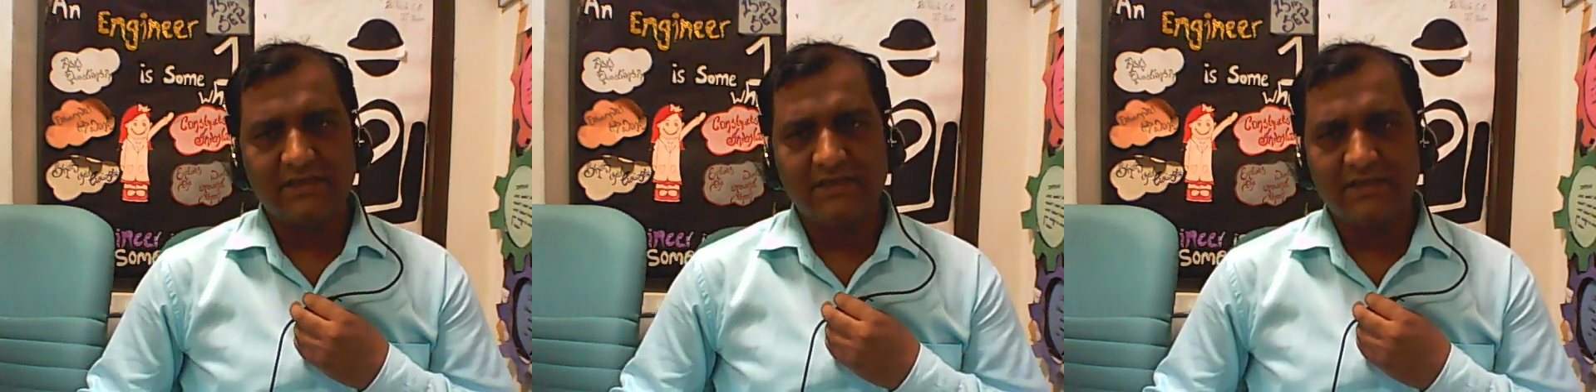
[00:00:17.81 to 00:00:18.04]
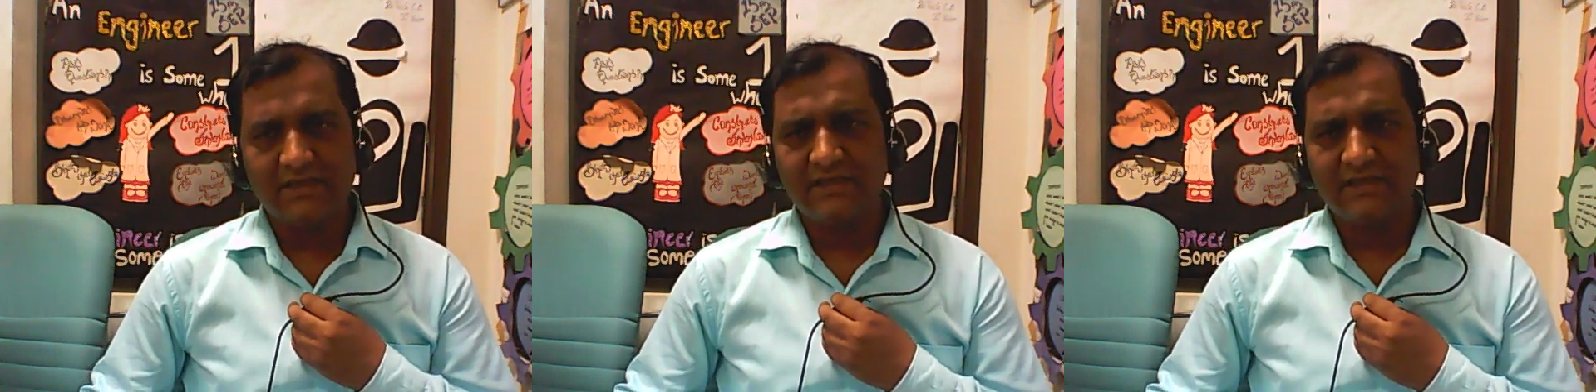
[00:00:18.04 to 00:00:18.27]

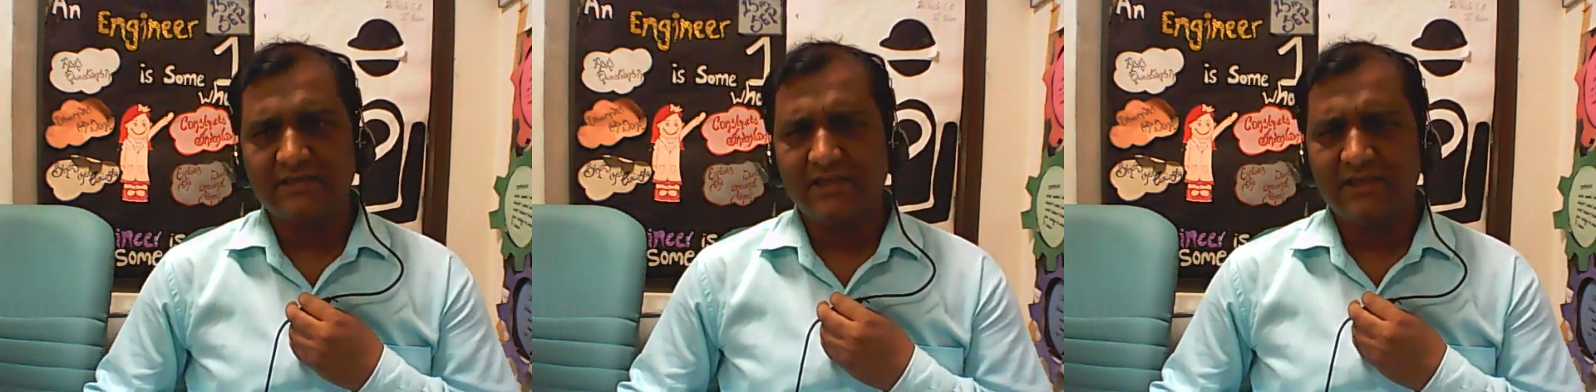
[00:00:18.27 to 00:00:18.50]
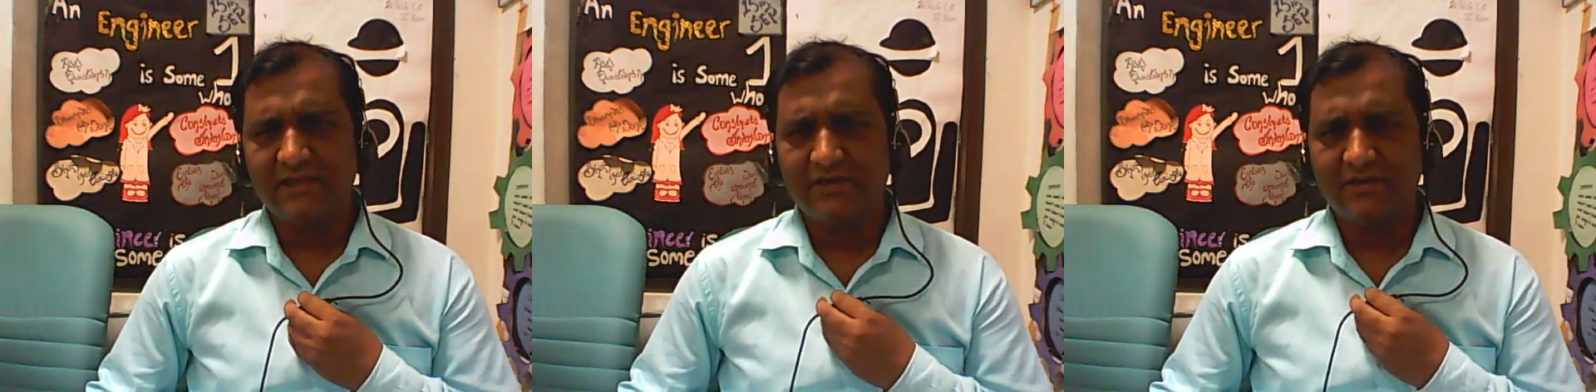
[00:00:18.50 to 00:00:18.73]

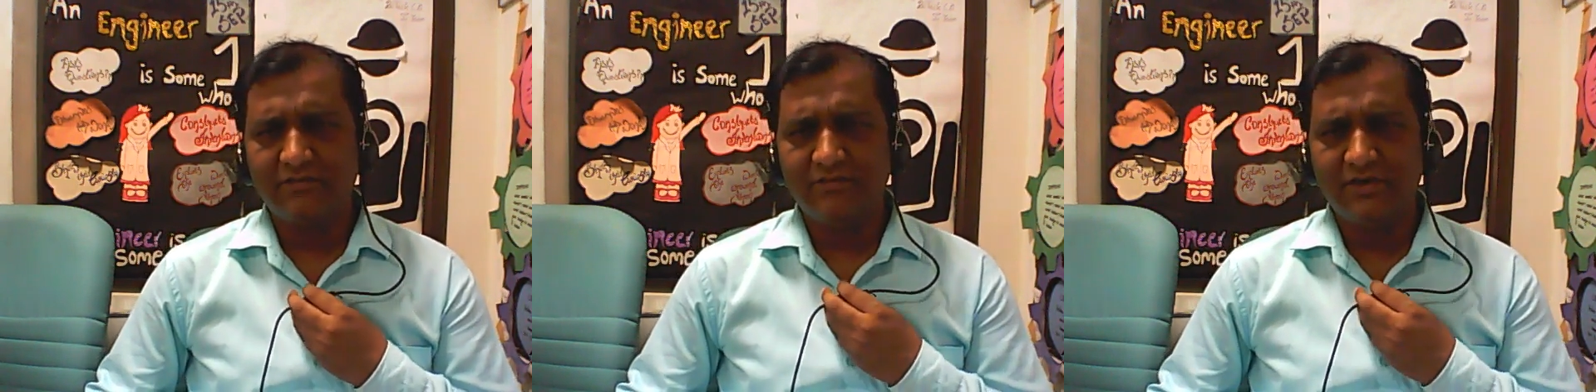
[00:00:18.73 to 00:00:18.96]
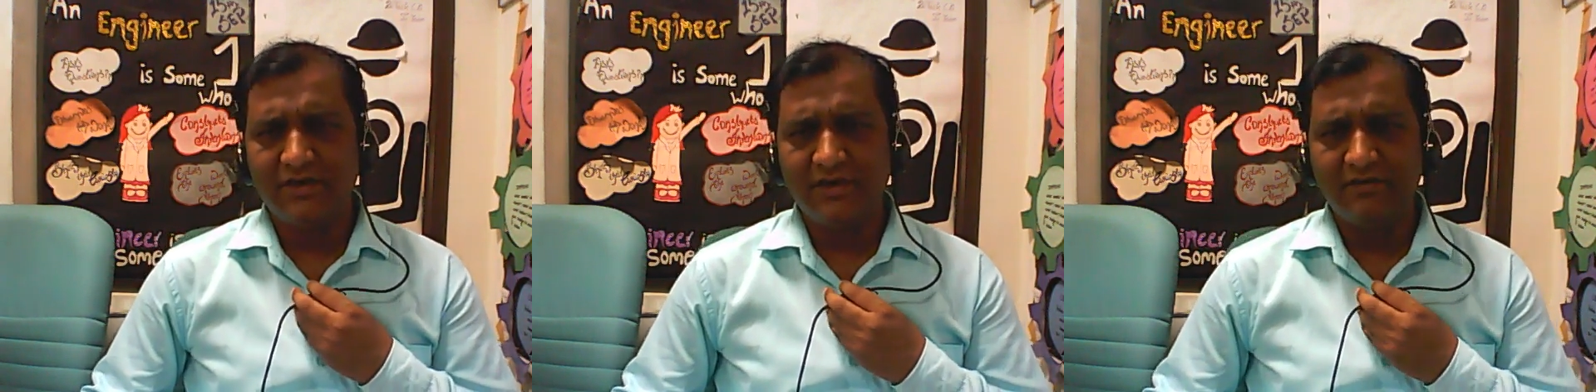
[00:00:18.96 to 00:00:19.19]
International
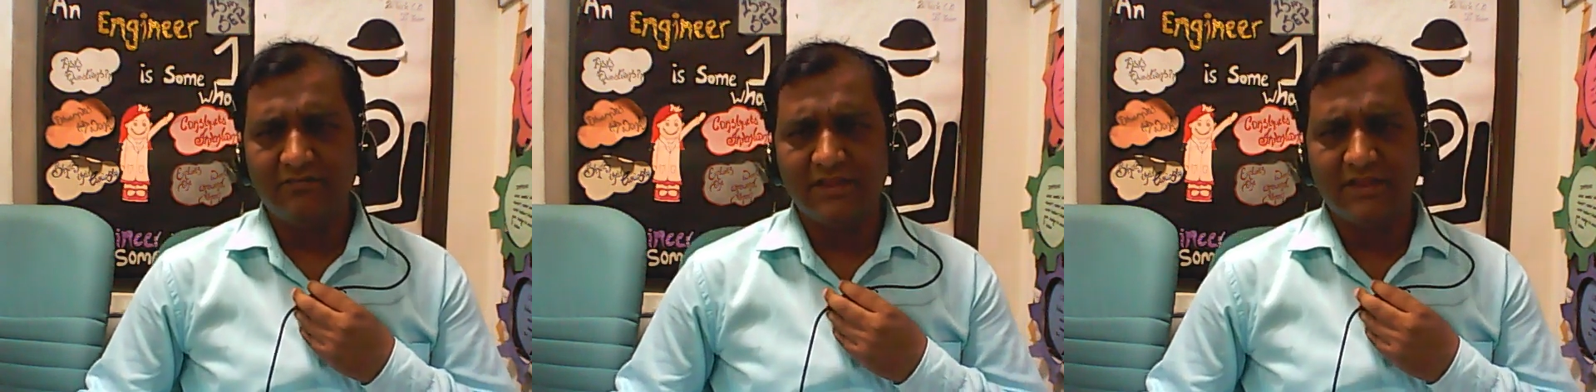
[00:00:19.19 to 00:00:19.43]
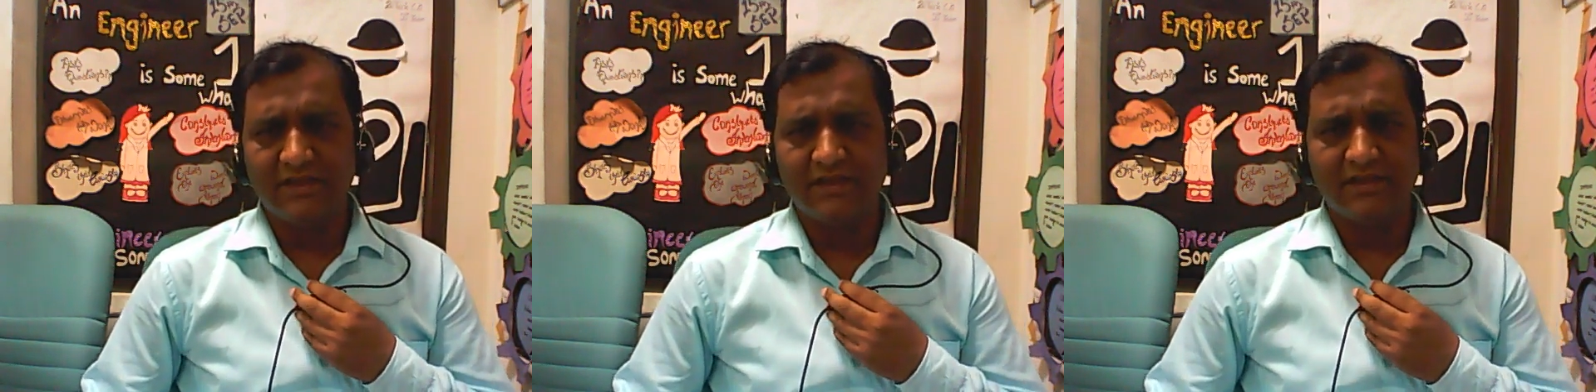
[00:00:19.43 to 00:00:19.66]
economics deal
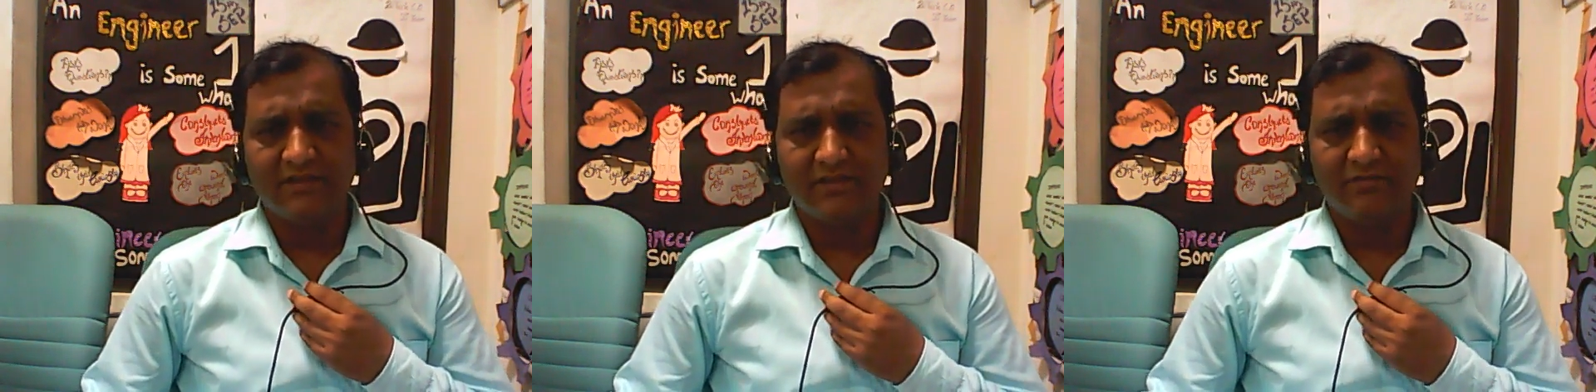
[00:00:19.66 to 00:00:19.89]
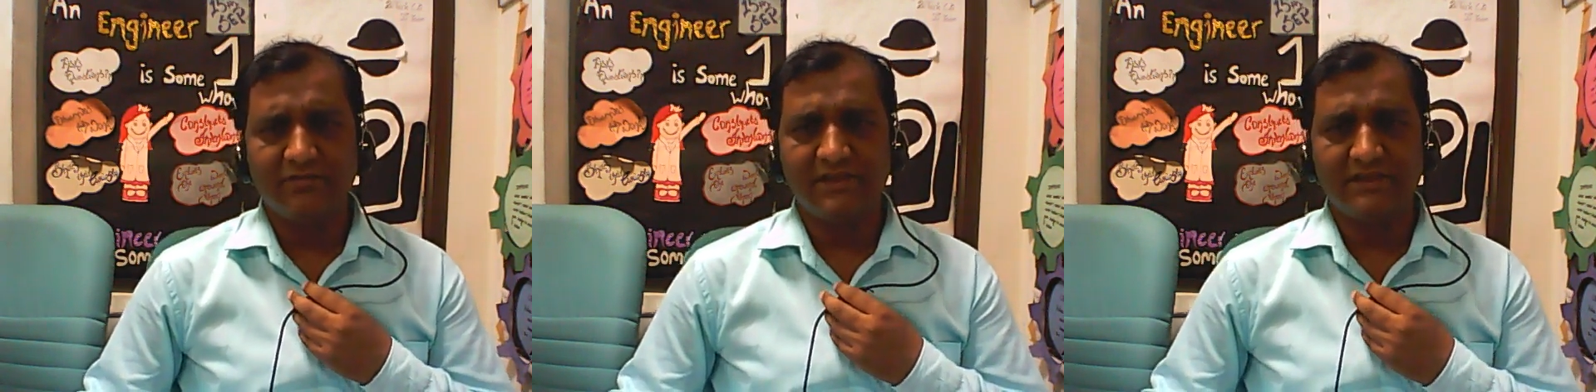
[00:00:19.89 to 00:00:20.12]
with the
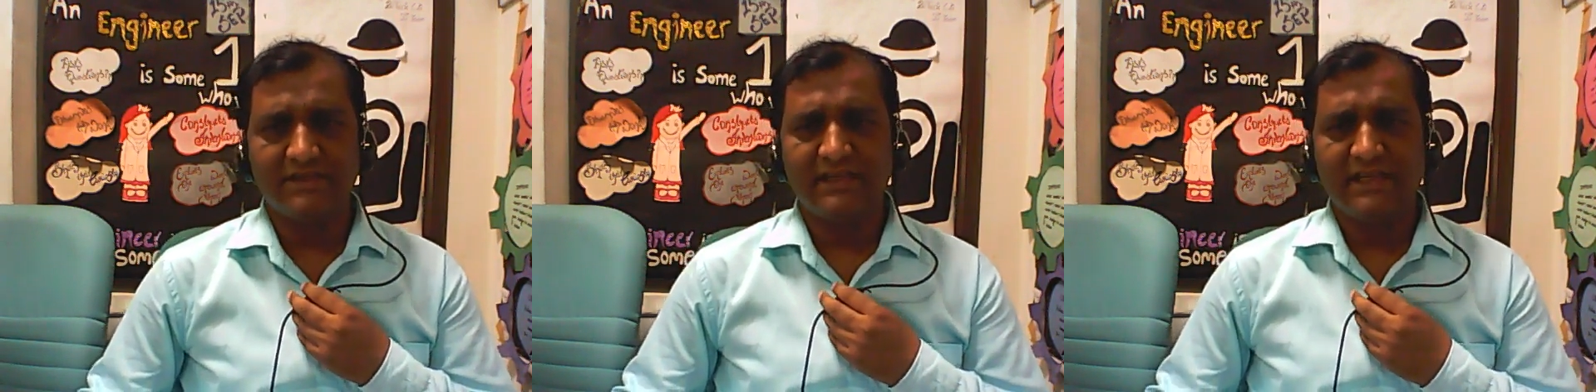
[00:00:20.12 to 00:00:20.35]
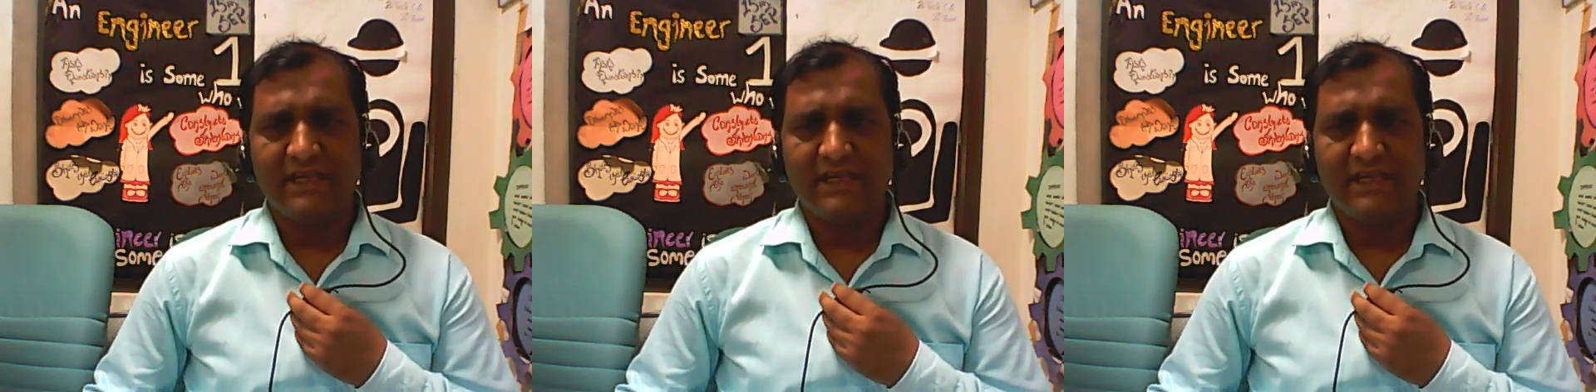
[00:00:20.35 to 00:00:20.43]
economics